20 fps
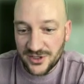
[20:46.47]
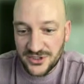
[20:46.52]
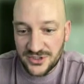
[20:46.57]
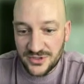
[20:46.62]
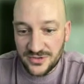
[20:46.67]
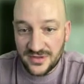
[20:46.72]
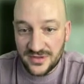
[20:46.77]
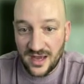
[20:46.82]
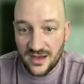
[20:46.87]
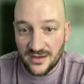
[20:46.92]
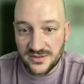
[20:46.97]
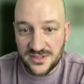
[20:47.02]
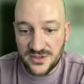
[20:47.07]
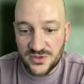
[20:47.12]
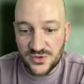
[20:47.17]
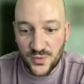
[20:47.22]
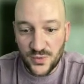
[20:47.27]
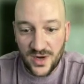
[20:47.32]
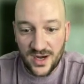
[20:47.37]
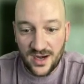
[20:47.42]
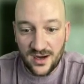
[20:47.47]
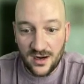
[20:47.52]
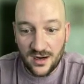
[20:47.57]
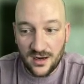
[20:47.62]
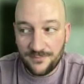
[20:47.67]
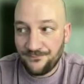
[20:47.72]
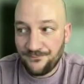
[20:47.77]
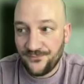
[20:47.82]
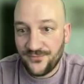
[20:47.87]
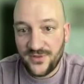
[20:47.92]
2000s,
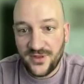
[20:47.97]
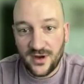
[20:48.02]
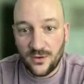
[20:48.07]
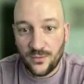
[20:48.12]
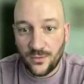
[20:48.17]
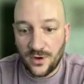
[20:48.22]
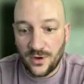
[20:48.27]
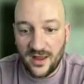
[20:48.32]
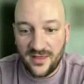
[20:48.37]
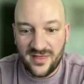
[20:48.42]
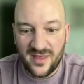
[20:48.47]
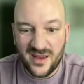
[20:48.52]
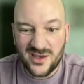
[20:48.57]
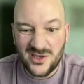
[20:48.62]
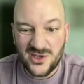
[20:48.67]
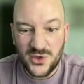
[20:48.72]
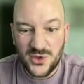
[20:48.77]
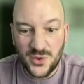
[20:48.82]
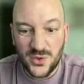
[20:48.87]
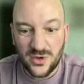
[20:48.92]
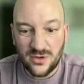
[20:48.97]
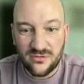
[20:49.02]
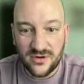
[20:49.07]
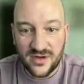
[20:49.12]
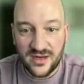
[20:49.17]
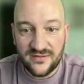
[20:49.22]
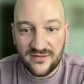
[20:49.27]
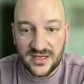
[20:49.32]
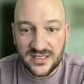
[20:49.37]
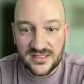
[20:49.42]
where there were, I think, 2 or 3
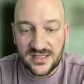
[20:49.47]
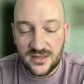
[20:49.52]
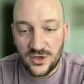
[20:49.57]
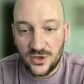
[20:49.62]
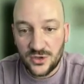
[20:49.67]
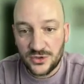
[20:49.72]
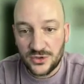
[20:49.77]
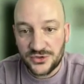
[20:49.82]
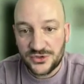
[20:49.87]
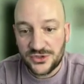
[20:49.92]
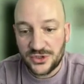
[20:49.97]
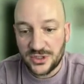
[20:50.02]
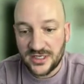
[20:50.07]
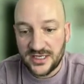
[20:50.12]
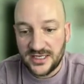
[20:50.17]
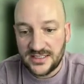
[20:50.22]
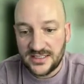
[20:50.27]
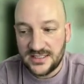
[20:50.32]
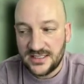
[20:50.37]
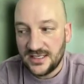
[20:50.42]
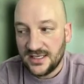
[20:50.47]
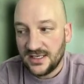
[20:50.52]
of us in the whole circuit,